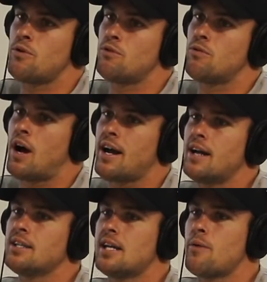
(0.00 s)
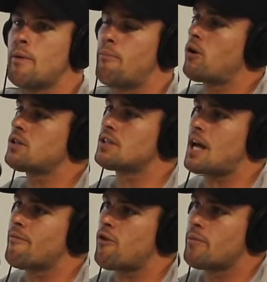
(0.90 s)
well, I can understand where boxers
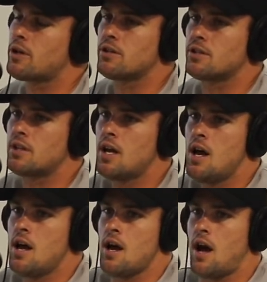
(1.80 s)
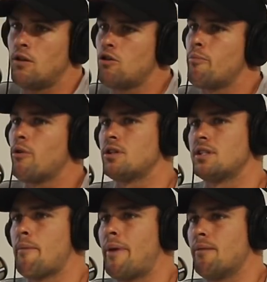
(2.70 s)
come from, because a lot of
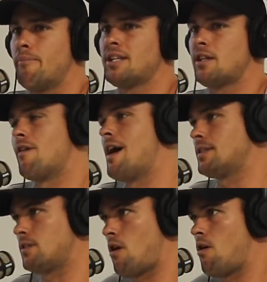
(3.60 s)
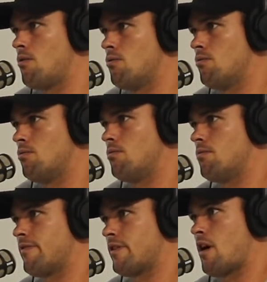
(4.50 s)
boxers, they bust their ass for
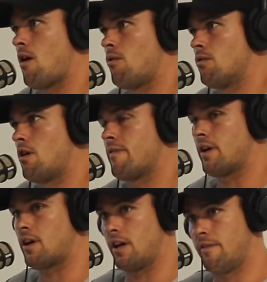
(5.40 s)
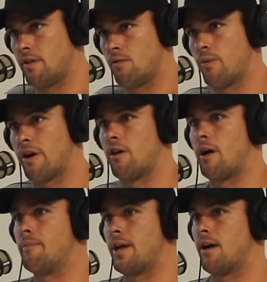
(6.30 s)
the whole life. Even where
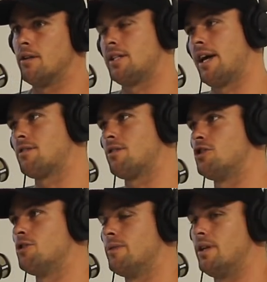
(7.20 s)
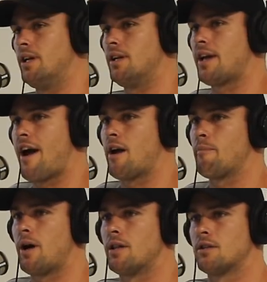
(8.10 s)
I'm now at Southside Gym in
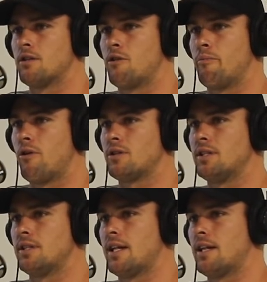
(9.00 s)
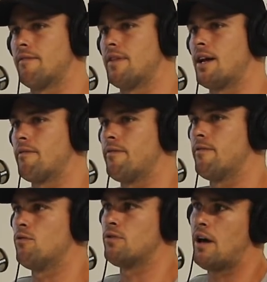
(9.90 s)
Caringbah, there's a lot of boxers there that have done it
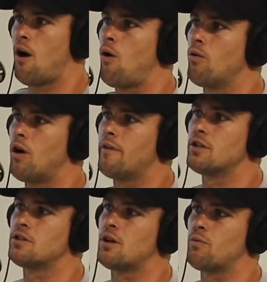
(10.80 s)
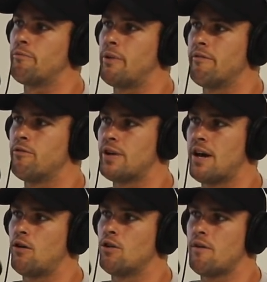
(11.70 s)
their whole life, just like we've played footy
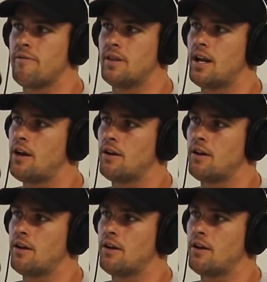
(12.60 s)
our whole life, and